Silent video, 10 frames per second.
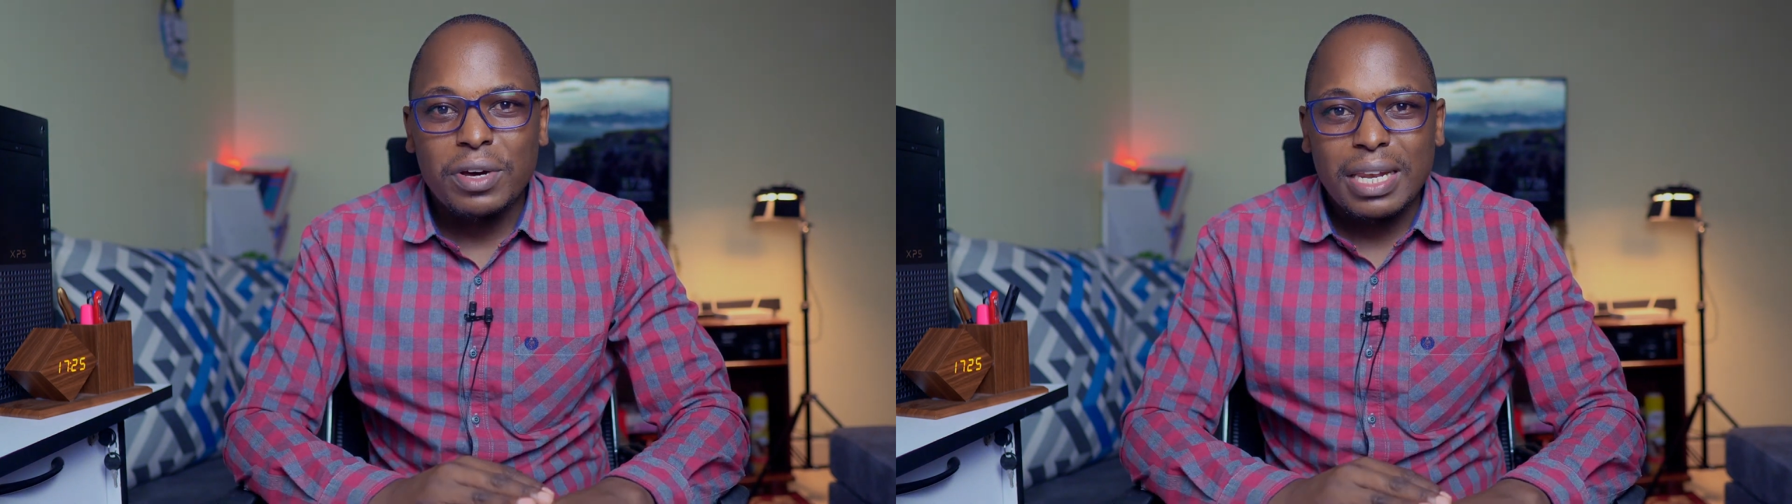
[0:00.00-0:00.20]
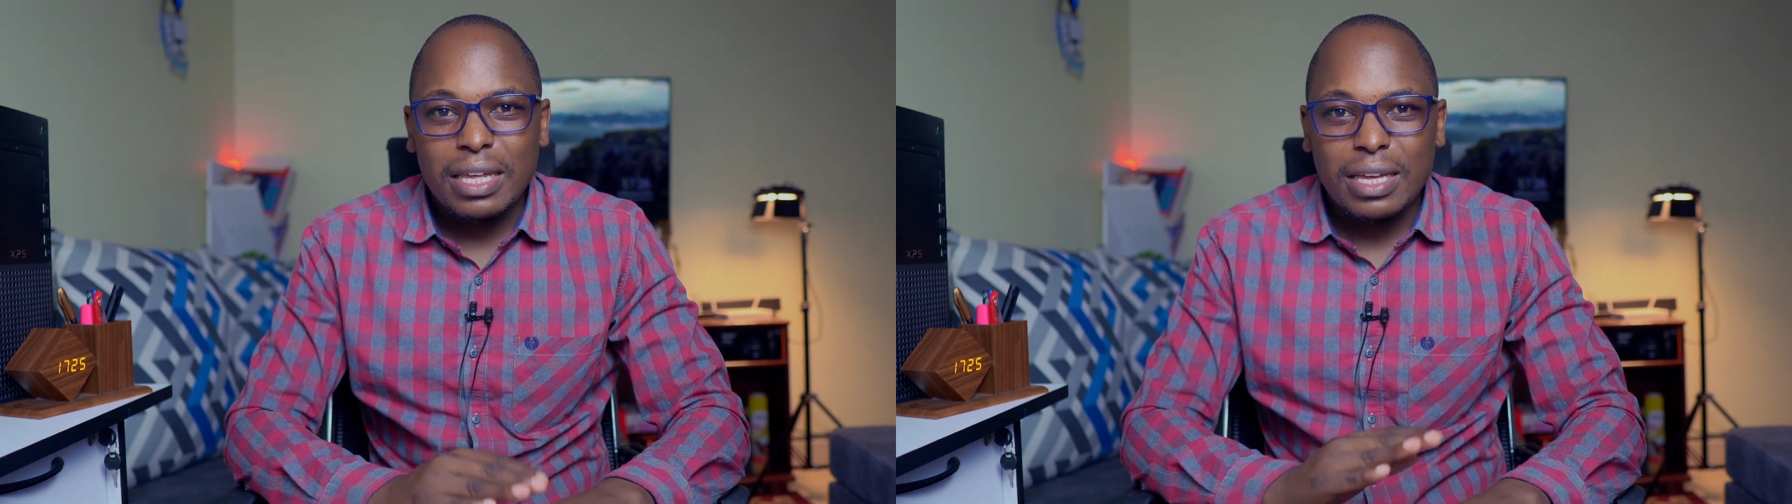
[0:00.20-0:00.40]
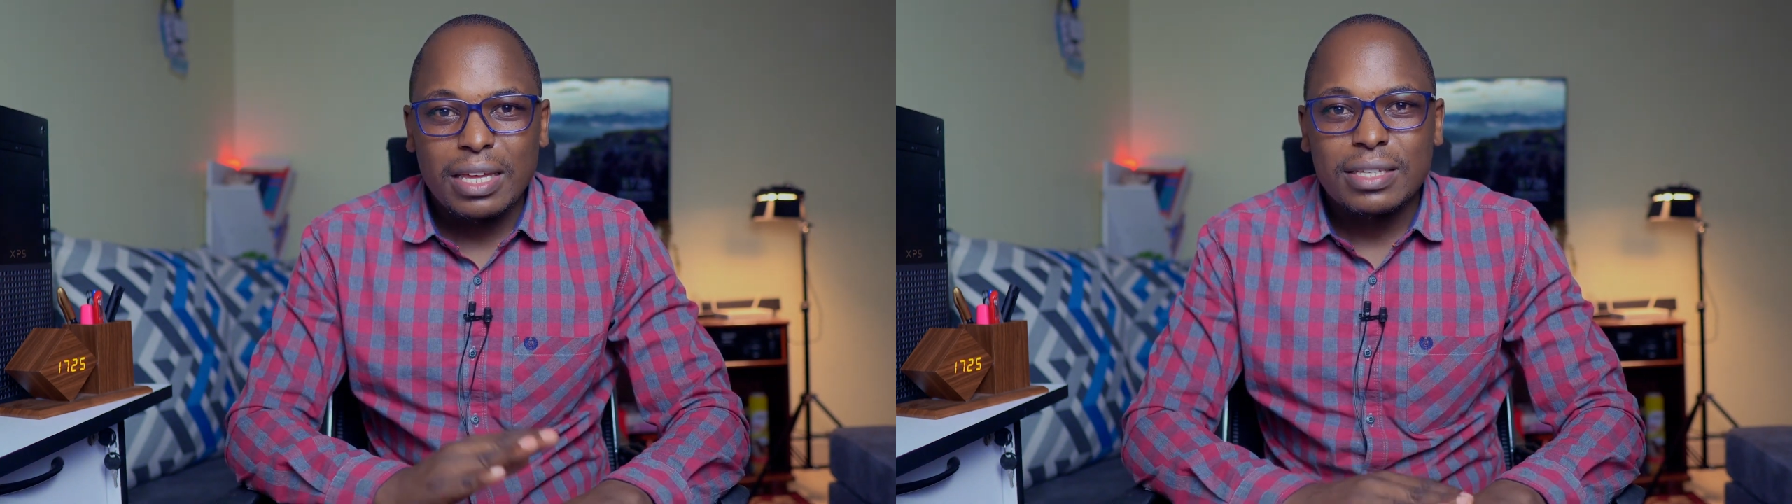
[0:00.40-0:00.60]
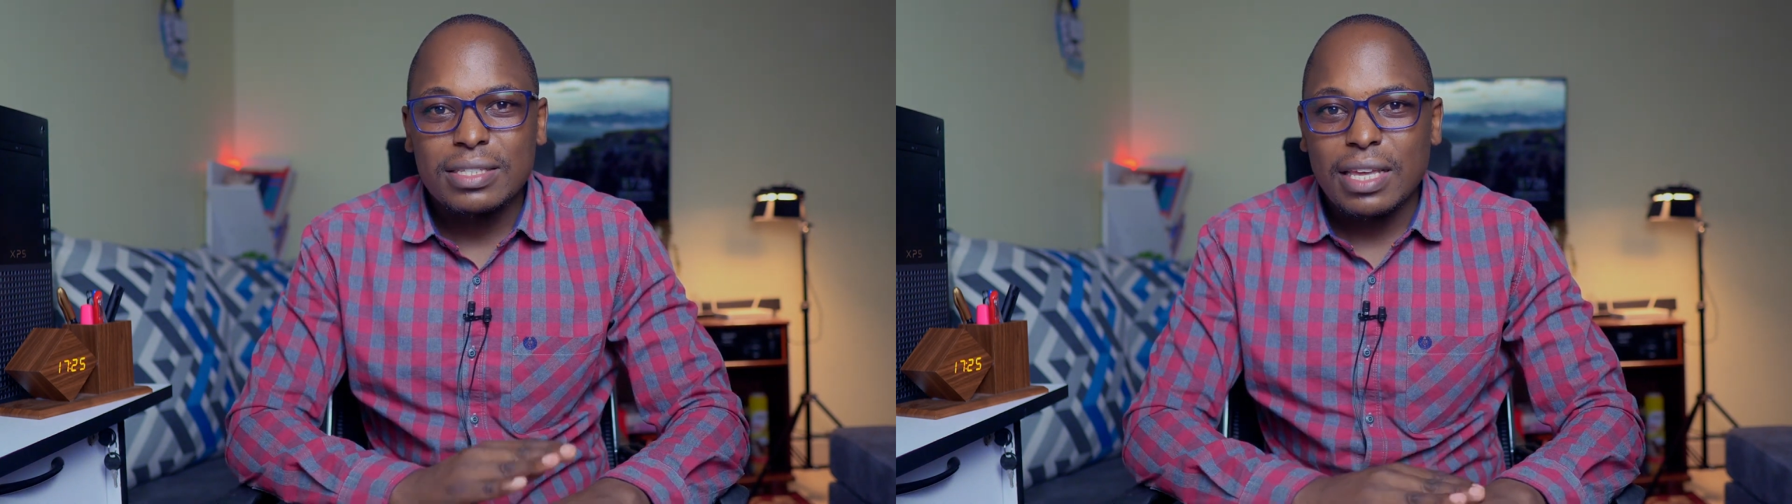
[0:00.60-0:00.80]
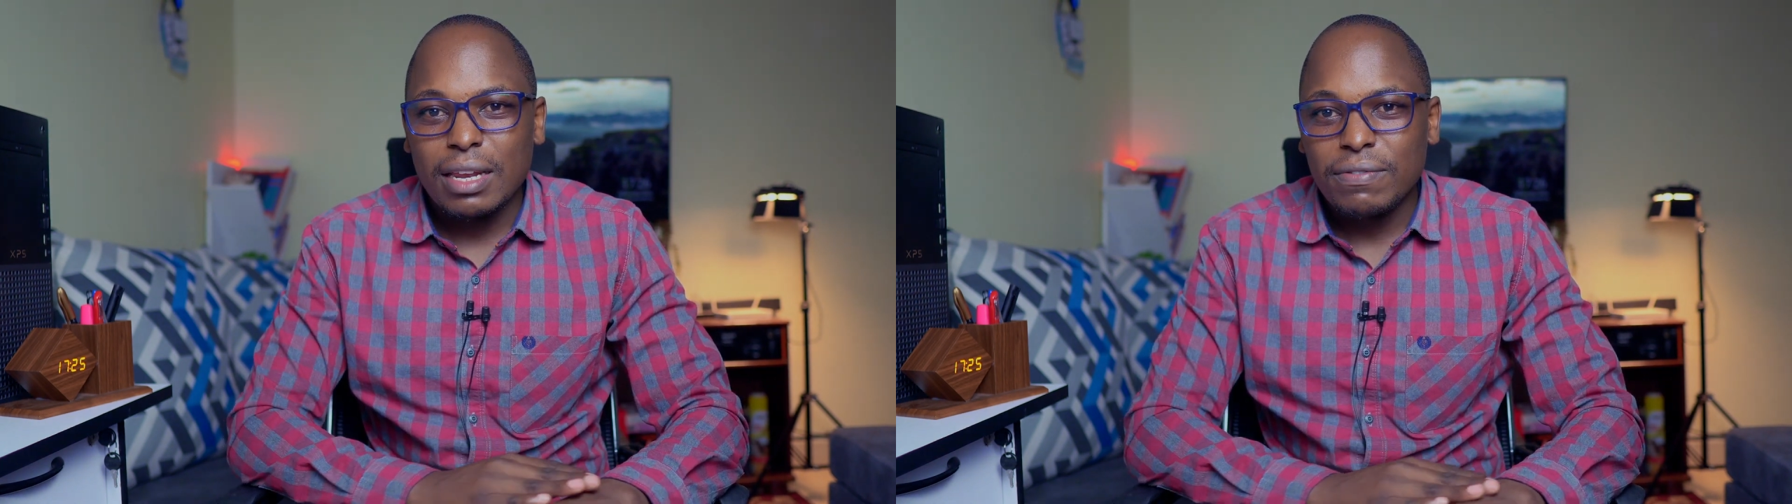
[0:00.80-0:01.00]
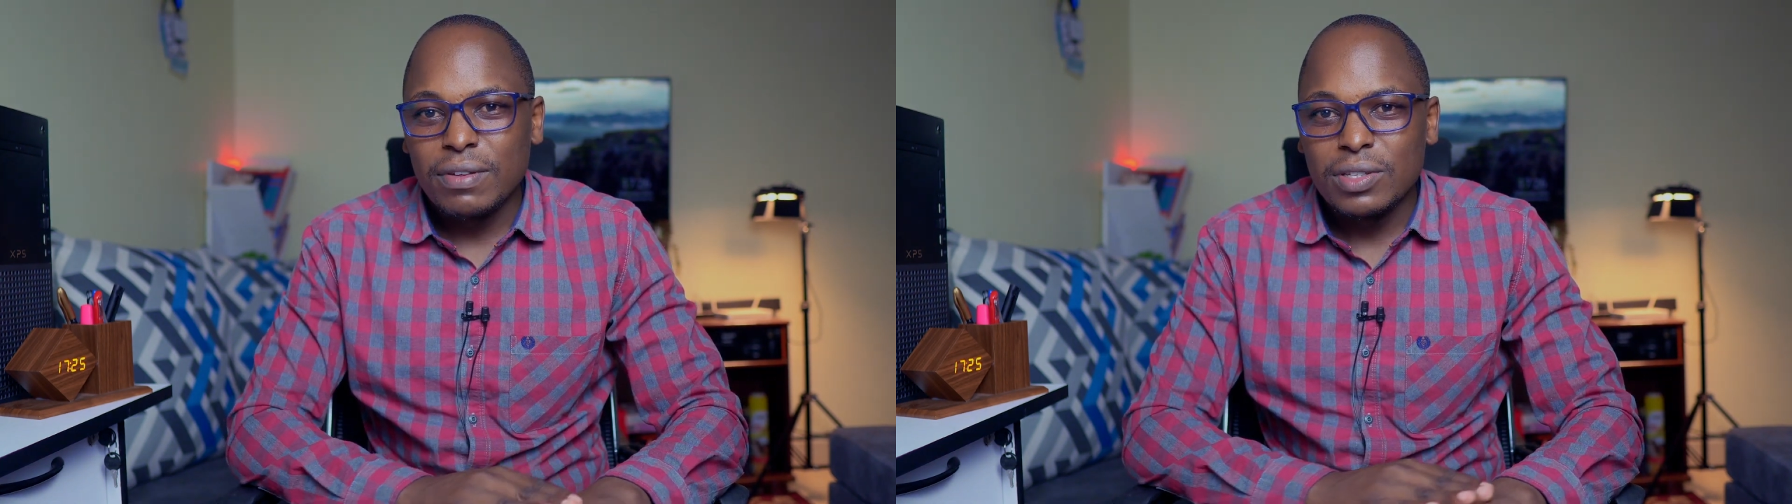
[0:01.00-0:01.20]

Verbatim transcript: oiling itself.